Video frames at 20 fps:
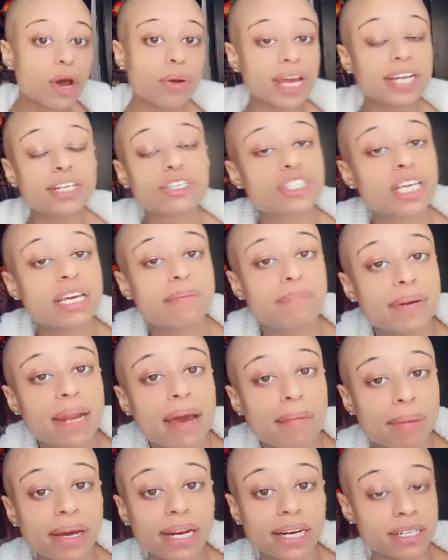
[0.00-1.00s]
But no, they just
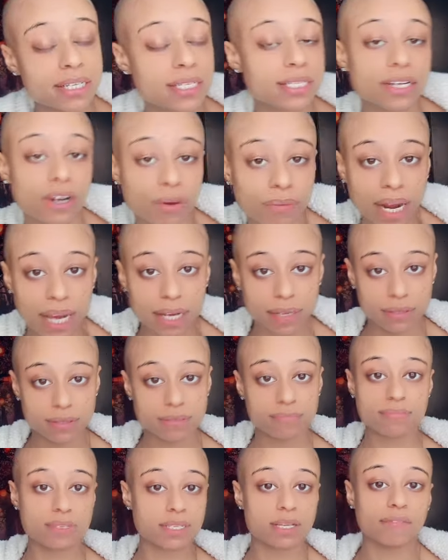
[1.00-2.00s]
keeping that money to sit on
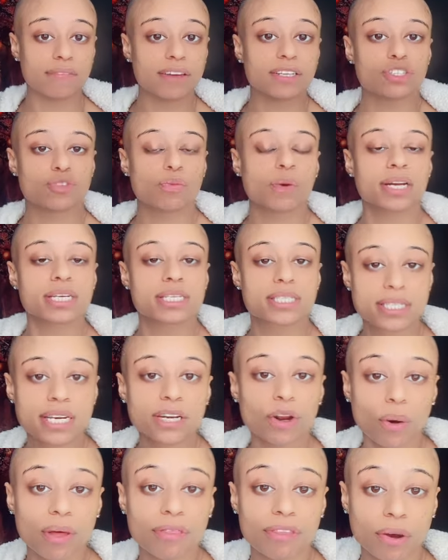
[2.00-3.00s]
that stuff. They just want to
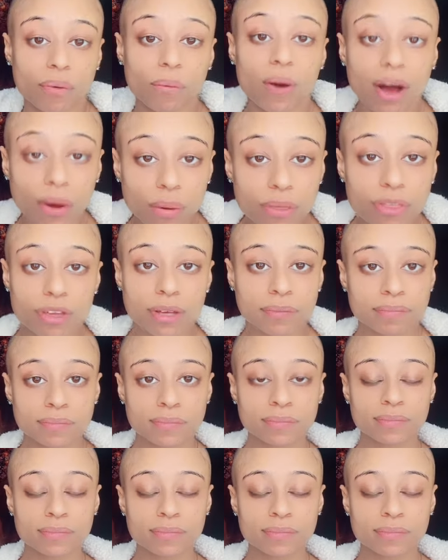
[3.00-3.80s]
sit on their wealth.